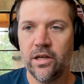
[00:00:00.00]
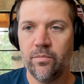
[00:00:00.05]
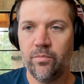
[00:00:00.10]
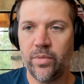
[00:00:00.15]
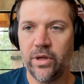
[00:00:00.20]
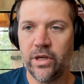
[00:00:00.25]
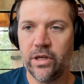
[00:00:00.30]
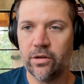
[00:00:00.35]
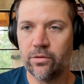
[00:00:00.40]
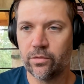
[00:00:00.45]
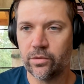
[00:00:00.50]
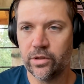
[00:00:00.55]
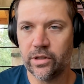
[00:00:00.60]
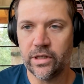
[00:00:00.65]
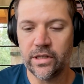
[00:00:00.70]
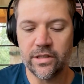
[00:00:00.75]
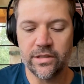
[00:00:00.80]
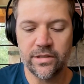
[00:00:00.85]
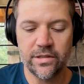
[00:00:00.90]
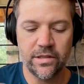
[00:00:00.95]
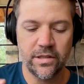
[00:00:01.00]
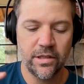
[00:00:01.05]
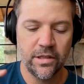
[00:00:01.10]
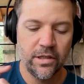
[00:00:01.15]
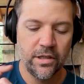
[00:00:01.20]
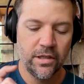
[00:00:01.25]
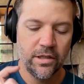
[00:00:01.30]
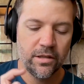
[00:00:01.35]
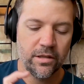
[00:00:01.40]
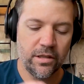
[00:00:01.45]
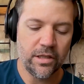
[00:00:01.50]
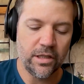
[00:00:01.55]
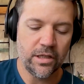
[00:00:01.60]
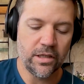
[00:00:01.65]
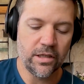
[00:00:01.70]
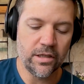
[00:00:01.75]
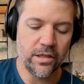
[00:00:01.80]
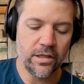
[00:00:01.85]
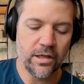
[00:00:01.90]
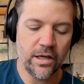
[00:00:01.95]
being released.
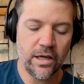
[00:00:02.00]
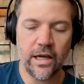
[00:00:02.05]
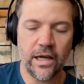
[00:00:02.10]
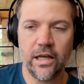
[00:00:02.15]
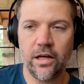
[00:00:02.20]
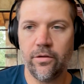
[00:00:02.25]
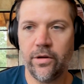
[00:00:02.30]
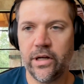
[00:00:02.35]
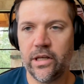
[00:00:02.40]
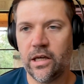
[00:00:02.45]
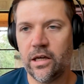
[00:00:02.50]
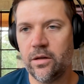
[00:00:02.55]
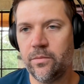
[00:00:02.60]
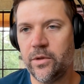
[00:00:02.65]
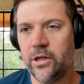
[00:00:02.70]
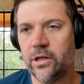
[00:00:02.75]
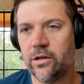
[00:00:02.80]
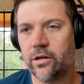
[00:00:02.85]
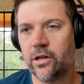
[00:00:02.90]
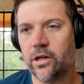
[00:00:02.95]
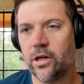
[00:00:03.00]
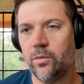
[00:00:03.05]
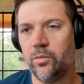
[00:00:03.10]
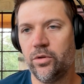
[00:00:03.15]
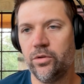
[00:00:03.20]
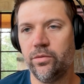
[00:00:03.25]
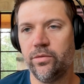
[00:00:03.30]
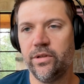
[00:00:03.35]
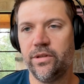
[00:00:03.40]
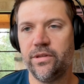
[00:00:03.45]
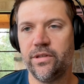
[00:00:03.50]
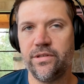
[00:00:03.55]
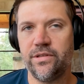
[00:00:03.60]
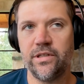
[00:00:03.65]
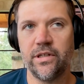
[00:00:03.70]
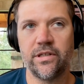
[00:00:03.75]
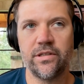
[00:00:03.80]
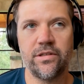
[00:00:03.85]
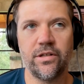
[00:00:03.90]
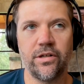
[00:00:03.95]
The 808 nanometer coupled with the
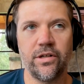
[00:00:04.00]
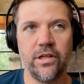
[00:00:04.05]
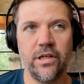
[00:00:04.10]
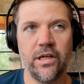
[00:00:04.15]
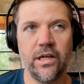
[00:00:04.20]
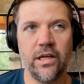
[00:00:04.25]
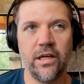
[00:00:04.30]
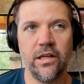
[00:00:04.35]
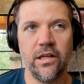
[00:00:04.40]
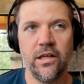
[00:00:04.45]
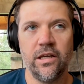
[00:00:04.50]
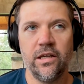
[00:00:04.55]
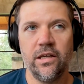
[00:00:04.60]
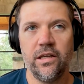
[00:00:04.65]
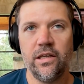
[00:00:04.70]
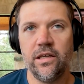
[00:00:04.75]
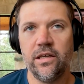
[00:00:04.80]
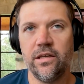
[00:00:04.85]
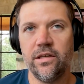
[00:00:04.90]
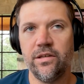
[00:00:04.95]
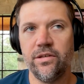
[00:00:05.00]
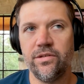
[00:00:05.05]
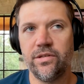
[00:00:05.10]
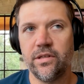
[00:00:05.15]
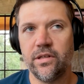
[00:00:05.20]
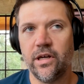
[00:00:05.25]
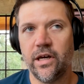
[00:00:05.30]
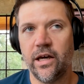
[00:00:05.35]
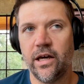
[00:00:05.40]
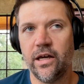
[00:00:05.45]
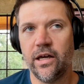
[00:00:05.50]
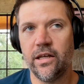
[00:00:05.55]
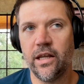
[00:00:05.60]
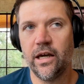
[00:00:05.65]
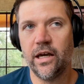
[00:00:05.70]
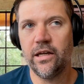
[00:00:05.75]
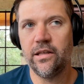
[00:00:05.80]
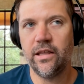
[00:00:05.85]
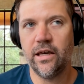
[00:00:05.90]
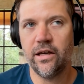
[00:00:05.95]
638 is uh,
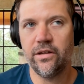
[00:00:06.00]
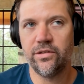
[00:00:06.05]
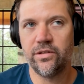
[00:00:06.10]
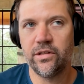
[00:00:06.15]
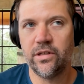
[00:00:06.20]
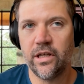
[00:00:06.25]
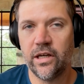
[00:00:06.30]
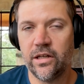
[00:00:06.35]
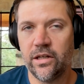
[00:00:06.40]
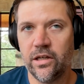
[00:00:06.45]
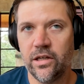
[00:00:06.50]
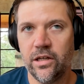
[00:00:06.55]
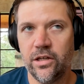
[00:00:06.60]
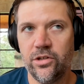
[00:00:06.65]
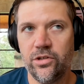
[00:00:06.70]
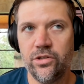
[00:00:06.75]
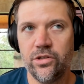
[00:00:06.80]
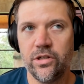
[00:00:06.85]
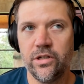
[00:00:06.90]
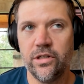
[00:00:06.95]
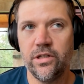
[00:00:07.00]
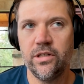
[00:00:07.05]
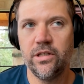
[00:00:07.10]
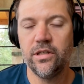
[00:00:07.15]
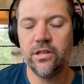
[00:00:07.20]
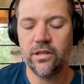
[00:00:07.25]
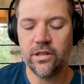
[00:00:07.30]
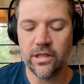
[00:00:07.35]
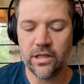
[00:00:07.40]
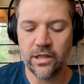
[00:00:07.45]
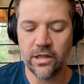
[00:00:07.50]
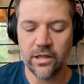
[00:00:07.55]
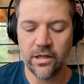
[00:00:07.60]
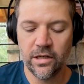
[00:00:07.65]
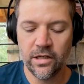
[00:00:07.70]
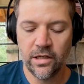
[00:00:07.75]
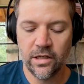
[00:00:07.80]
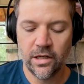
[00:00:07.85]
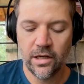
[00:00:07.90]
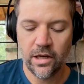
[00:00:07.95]
9,900. The
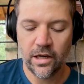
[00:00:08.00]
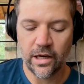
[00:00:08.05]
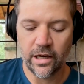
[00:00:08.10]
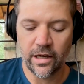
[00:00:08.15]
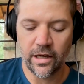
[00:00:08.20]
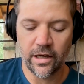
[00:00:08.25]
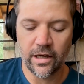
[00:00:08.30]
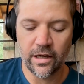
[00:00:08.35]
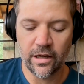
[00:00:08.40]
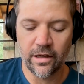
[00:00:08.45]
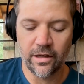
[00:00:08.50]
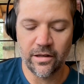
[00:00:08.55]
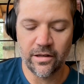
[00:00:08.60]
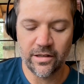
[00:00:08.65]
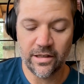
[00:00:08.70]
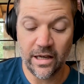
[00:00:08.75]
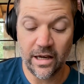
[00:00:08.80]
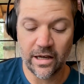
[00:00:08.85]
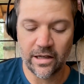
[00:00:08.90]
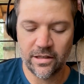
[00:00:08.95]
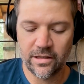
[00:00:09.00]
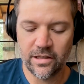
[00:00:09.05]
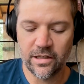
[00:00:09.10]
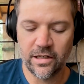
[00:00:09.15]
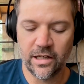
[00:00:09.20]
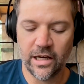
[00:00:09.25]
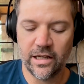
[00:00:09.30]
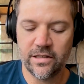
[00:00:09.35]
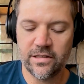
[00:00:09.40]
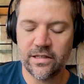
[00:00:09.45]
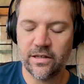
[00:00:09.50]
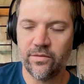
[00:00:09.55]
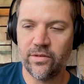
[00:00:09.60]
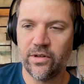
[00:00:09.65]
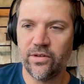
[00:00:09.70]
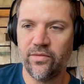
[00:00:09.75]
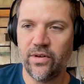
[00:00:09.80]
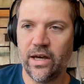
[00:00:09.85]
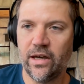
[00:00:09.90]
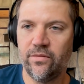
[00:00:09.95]
uh, yeah, the
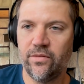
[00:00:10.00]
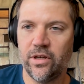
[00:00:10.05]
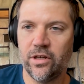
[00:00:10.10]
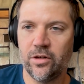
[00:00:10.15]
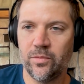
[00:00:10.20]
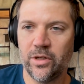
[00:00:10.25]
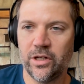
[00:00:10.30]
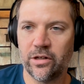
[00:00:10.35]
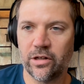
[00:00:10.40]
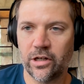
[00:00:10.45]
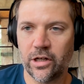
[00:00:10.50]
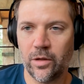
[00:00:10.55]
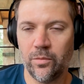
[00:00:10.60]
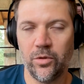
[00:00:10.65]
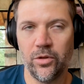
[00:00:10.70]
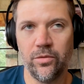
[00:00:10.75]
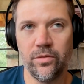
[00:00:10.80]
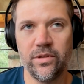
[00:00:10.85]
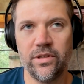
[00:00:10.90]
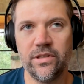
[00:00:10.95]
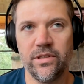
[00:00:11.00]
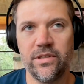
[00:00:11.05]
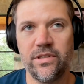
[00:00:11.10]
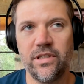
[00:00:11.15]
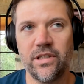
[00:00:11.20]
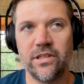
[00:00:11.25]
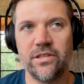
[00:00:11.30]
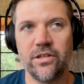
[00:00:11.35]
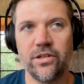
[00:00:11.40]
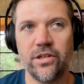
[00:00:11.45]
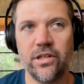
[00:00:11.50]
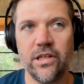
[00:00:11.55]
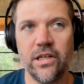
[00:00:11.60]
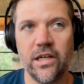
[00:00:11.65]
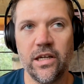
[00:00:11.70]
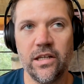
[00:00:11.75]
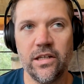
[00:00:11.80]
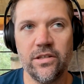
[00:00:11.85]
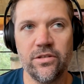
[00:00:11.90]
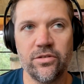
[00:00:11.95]
975 nanometer coupled with the
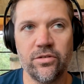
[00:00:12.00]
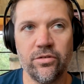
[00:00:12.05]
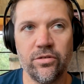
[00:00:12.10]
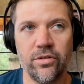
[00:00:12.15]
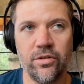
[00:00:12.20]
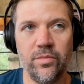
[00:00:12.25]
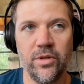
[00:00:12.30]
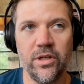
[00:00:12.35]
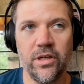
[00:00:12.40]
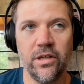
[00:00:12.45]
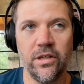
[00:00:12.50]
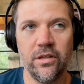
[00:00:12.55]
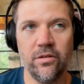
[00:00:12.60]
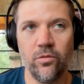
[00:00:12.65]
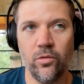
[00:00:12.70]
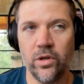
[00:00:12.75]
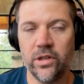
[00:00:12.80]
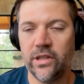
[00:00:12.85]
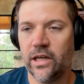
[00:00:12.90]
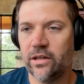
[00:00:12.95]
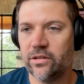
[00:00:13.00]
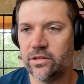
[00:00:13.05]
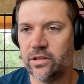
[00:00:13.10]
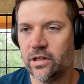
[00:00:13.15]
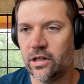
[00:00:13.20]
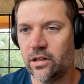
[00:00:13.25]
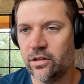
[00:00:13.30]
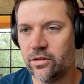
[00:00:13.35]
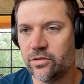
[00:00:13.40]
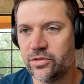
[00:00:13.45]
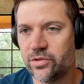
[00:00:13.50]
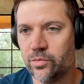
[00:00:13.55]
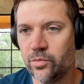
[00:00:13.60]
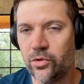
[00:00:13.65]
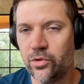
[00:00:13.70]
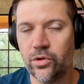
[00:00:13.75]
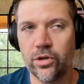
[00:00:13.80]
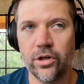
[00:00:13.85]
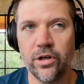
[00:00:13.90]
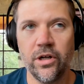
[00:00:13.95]
638 is going to be $1,000
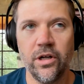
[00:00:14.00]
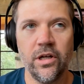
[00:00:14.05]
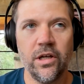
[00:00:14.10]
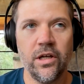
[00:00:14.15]
more.